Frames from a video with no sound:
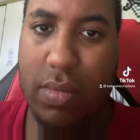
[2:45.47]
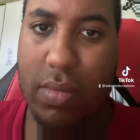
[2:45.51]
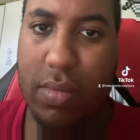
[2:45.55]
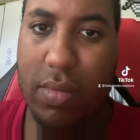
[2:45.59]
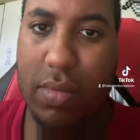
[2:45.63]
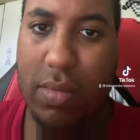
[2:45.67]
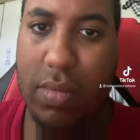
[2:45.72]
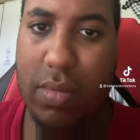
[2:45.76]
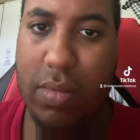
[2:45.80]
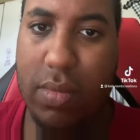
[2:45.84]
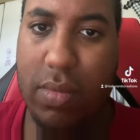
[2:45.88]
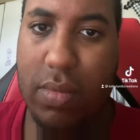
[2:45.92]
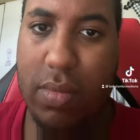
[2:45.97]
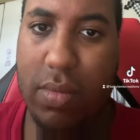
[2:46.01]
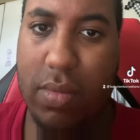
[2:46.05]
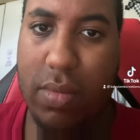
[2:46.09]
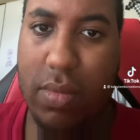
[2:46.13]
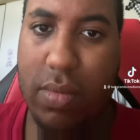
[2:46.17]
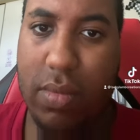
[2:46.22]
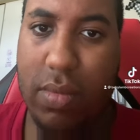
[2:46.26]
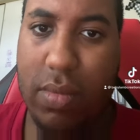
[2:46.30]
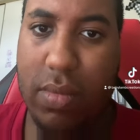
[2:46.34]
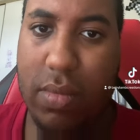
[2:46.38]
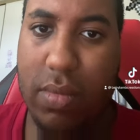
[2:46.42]

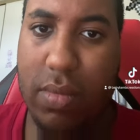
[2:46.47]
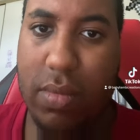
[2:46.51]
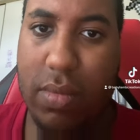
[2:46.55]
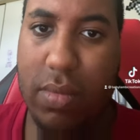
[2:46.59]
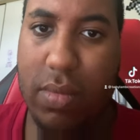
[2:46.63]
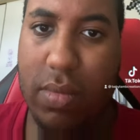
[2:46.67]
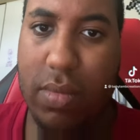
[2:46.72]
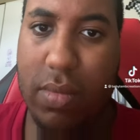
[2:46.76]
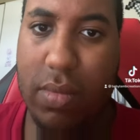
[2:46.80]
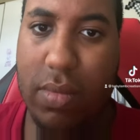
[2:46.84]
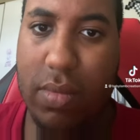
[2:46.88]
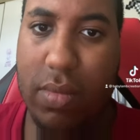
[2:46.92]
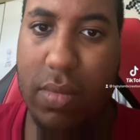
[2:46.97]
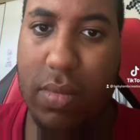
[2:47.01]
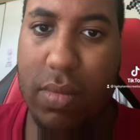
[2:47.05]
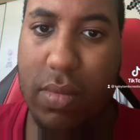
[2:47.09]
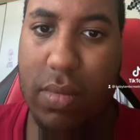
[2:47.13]
(no one is talking)